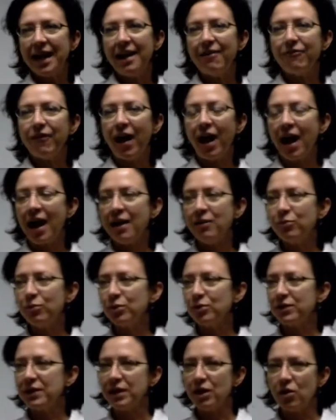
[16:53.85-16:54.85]
if I
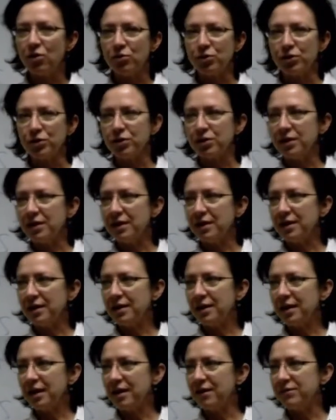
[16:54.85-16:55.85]
were the owner
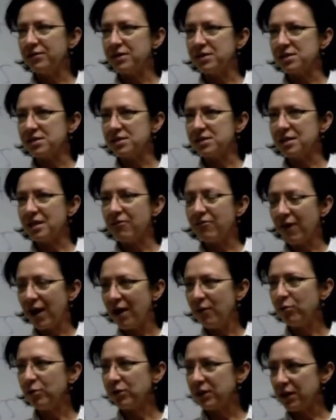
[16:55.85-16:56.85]
of this,
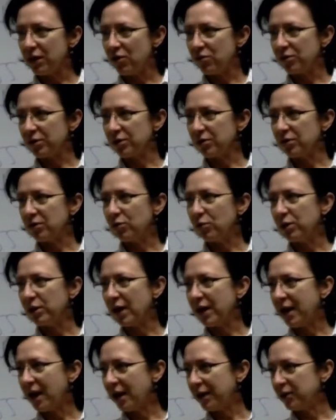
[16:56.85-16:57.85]
would
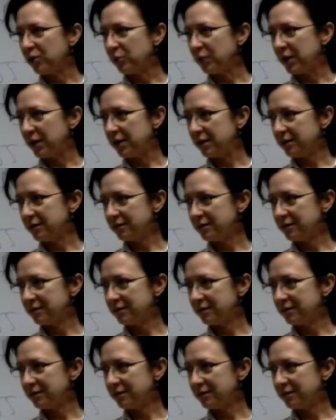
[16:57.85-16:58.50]
I hire me?